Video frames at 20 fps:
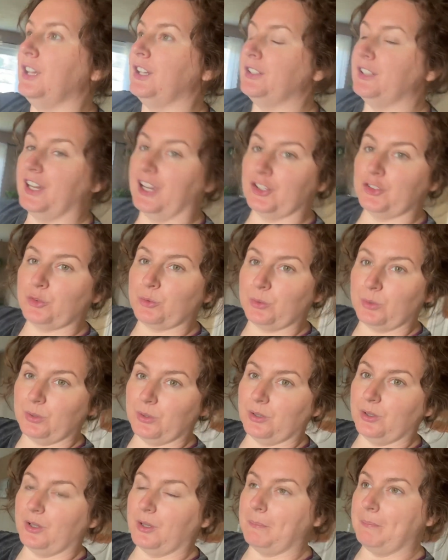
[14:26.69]

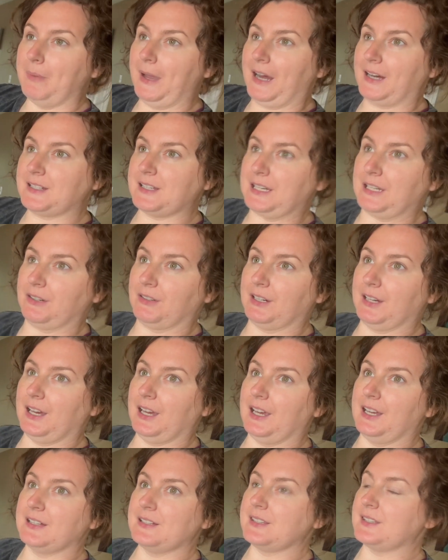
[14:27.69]
natural
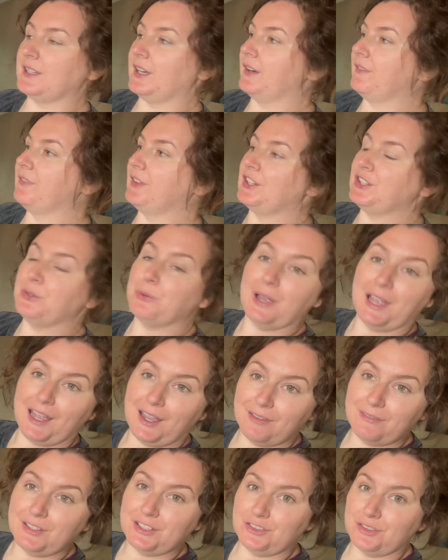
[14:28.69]
bacteria and stuff that you
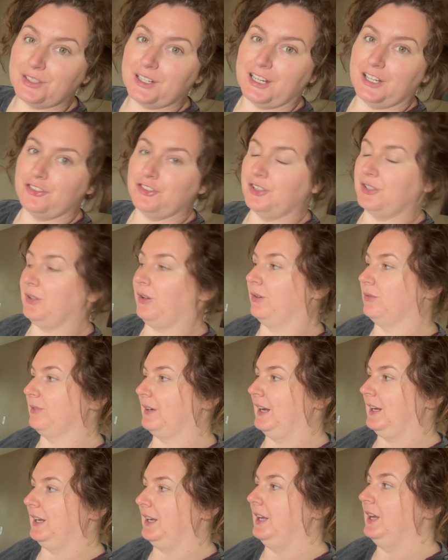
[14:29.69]
have in your kitchen
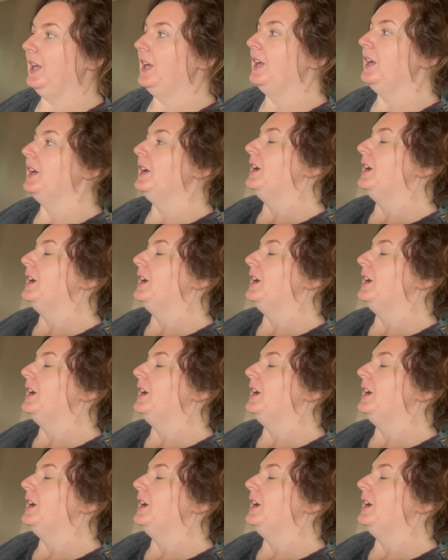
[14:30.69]
already.